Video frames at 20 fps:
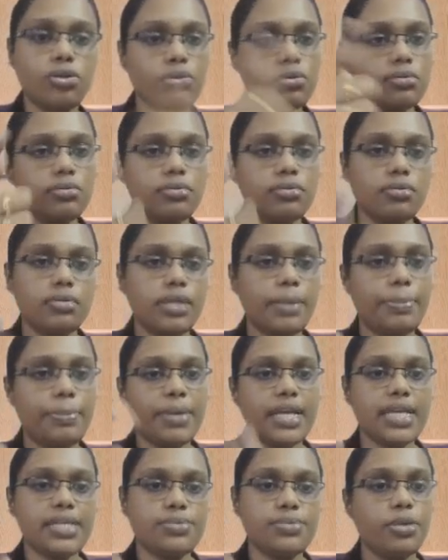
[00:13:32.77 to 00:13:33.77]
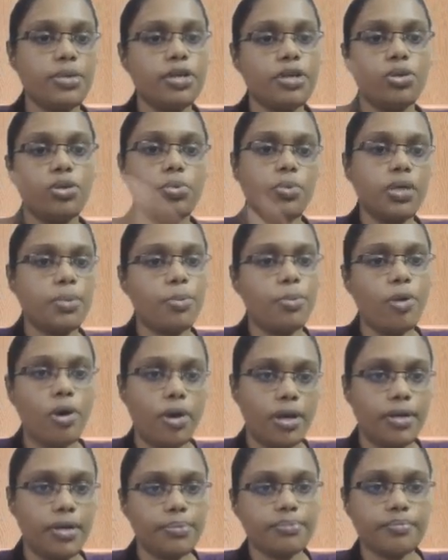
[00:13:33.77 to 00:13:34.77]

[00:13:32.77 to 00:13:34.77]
to the place where you were born.